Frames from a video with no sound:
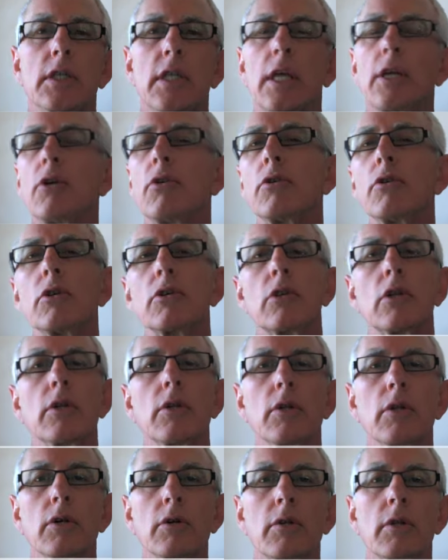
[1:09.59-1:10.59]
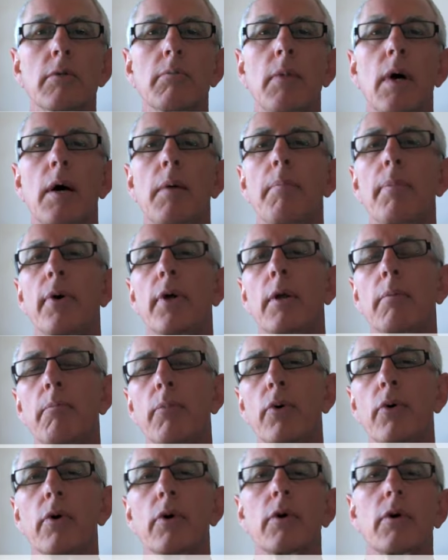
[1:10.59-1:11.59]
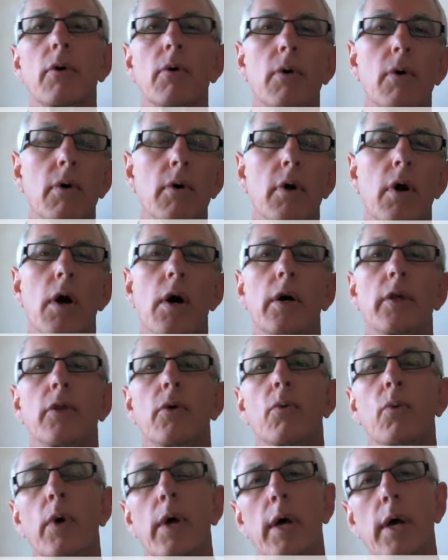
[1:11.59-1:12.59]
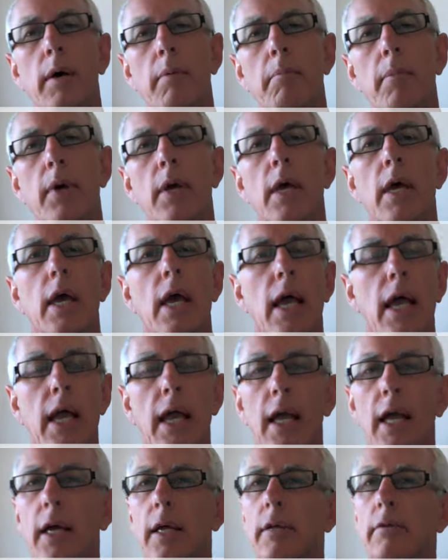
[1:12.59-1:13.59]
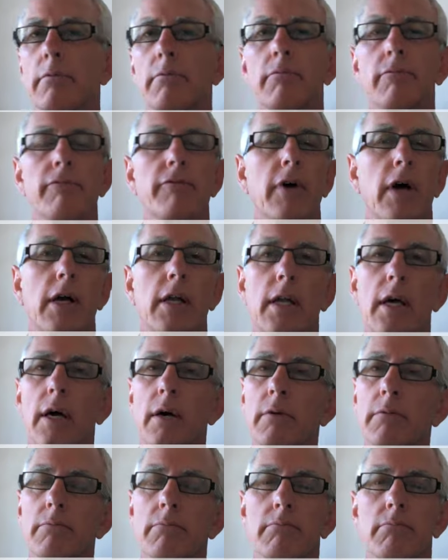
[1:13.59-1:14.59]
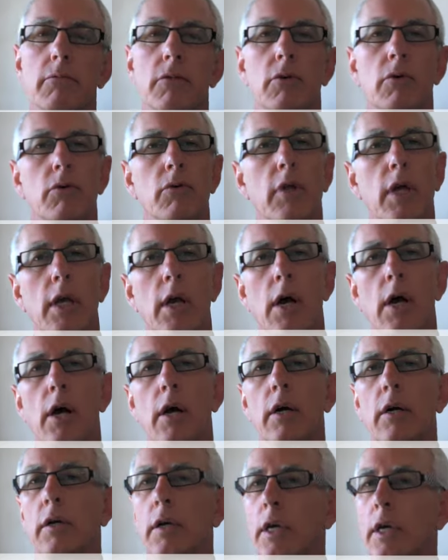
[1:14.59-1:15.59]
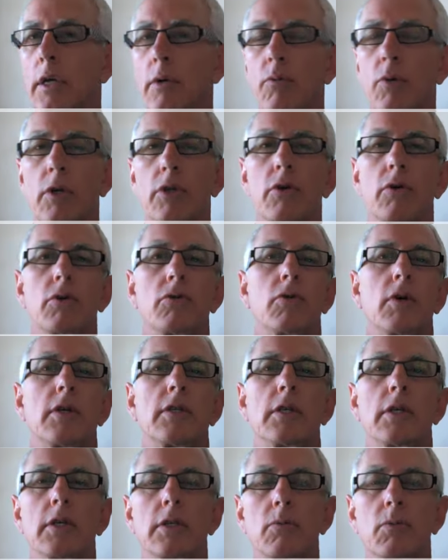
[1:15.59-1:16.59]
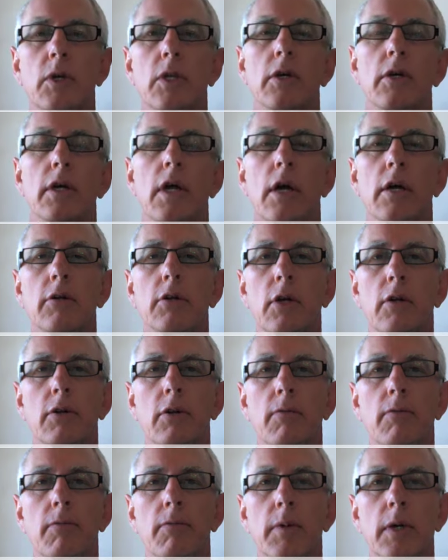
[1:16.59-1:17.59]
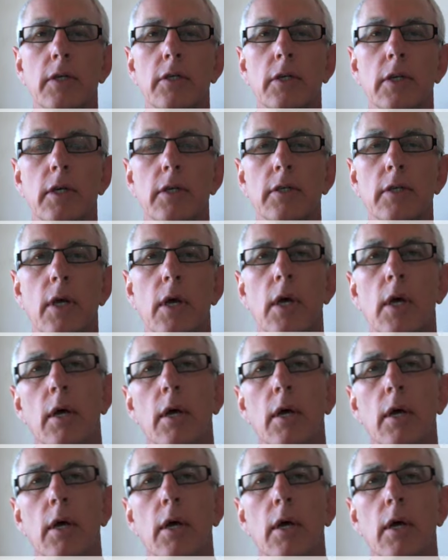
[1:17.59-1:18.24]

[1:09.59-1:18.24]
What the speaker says: Then you can just look them up in a book or on the web and find out who they are and what their address is and what their contact information is.